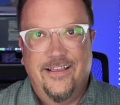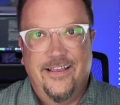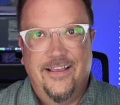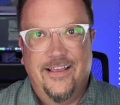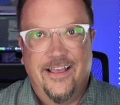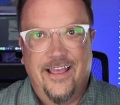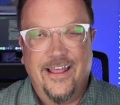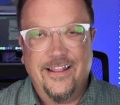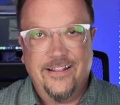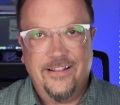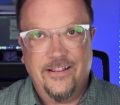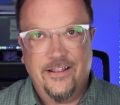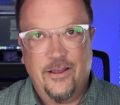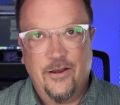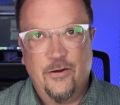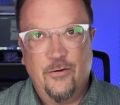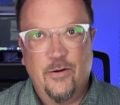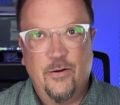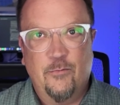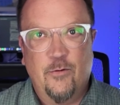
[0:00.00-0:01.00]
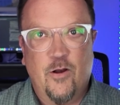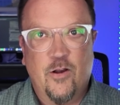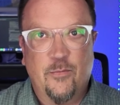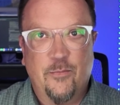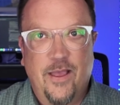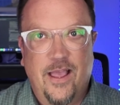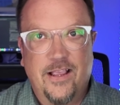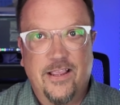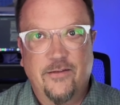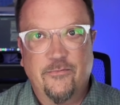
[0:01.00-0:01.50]
Hello and welcome
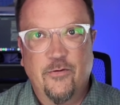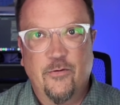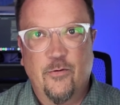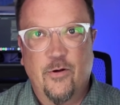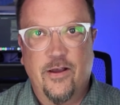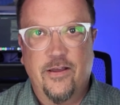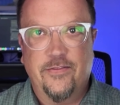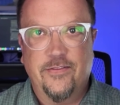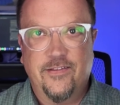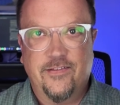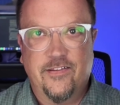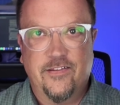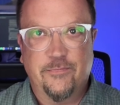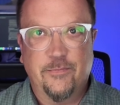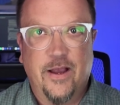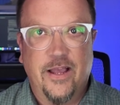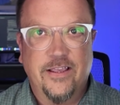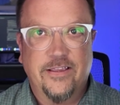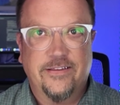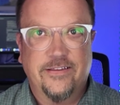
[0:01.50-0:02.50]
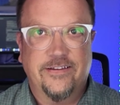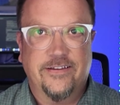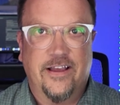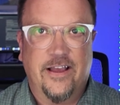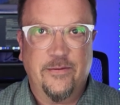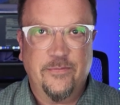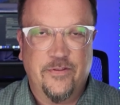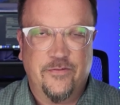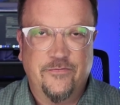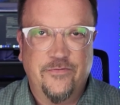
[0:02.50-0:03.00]
back, everyone. This is Mike. I'm
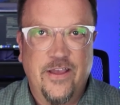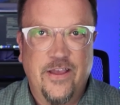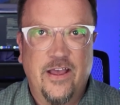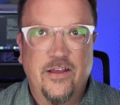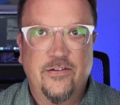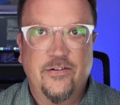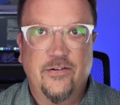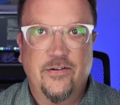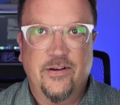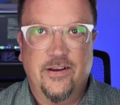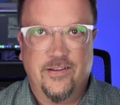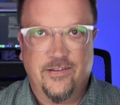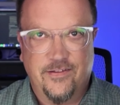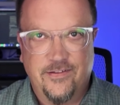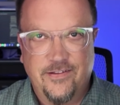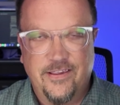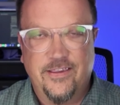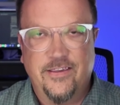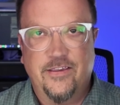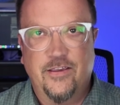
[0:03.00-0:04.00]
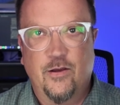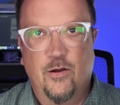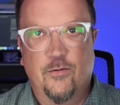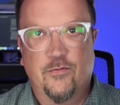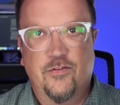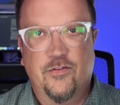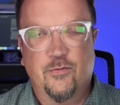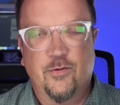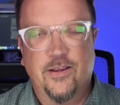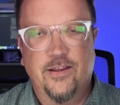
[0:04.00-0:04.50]
the founder and CEO of
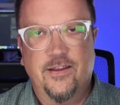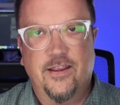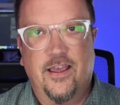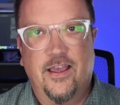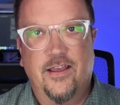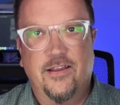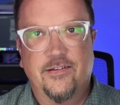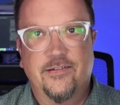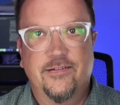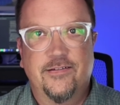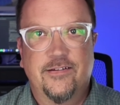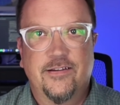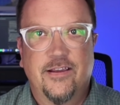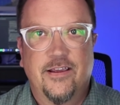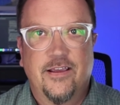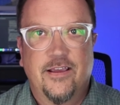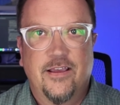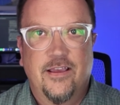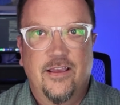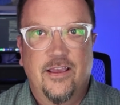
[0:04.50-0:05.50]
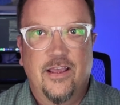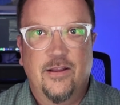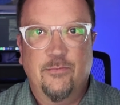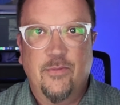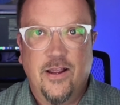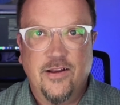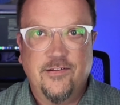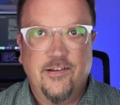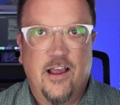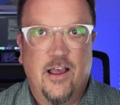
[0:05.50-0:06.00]
SuiteDash, and my
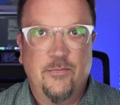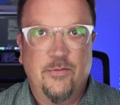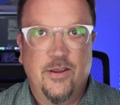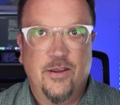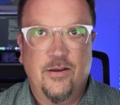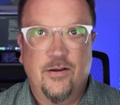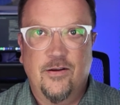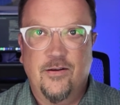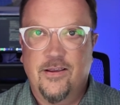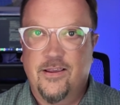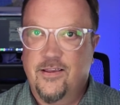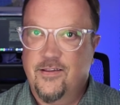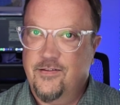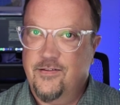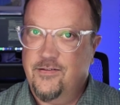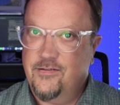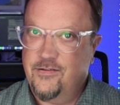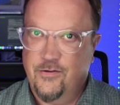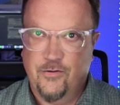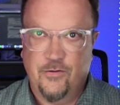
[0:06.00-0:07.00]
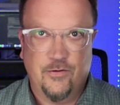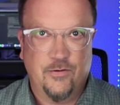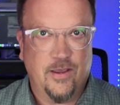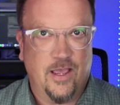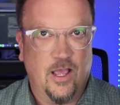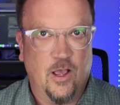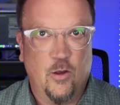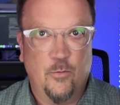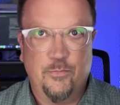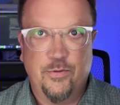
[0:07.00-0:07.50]
job here is to
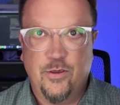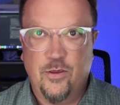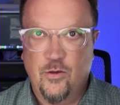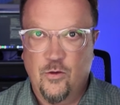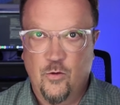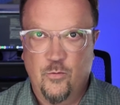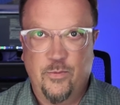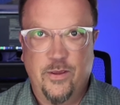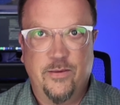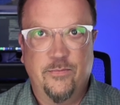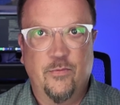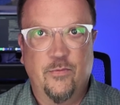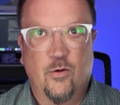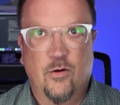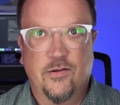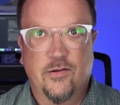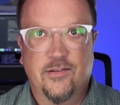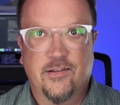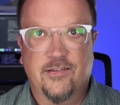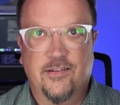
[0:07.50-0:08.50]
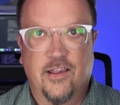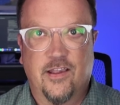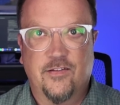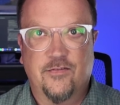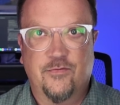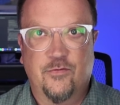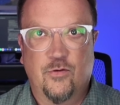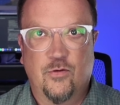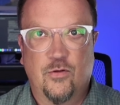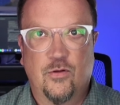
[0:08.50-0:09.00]
help you be more
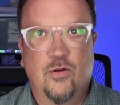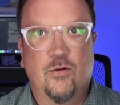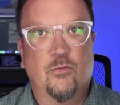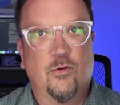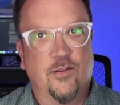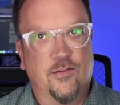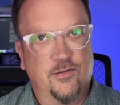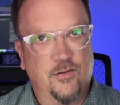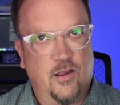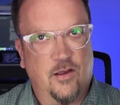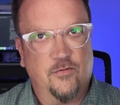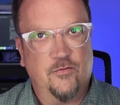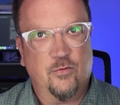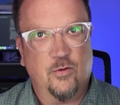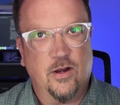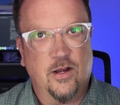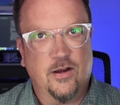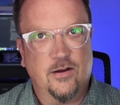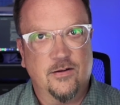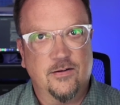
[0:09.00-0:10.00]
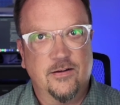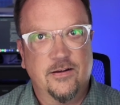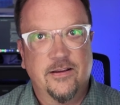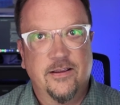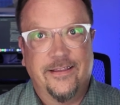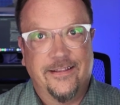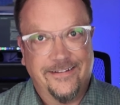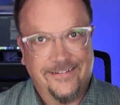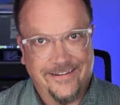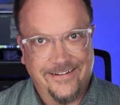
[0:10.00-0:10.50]
successful with software.
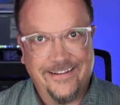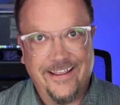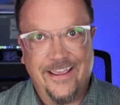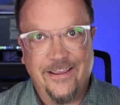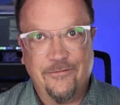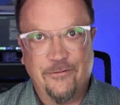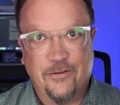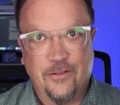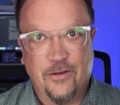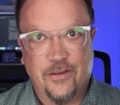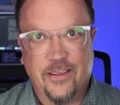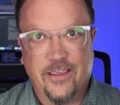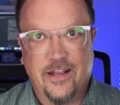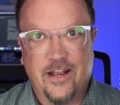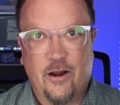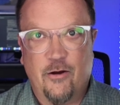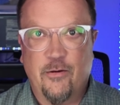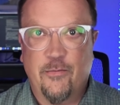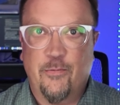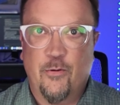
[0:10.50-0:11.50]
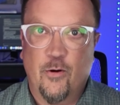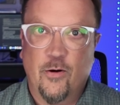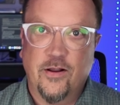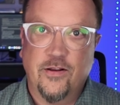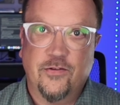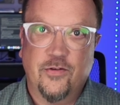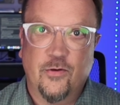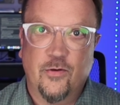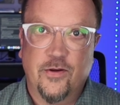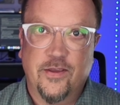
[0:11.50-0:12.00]
Today we're looking at our reporting
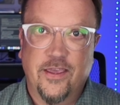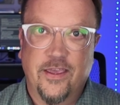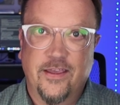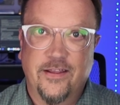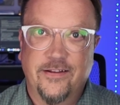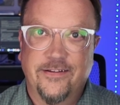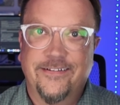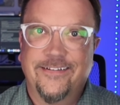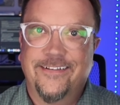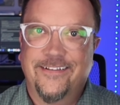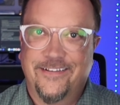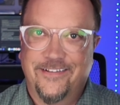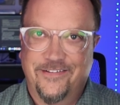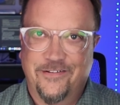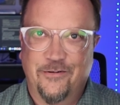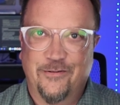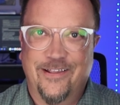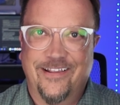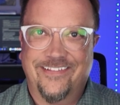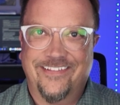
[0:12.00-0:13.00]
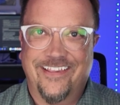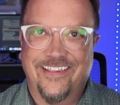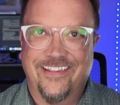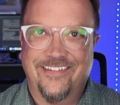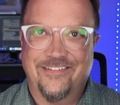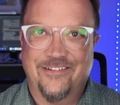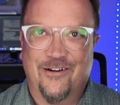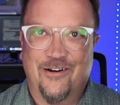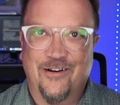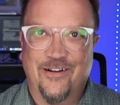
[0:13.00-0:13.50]
toolkit, so let's get
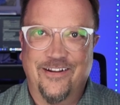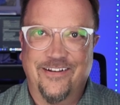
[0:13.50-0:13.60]
started.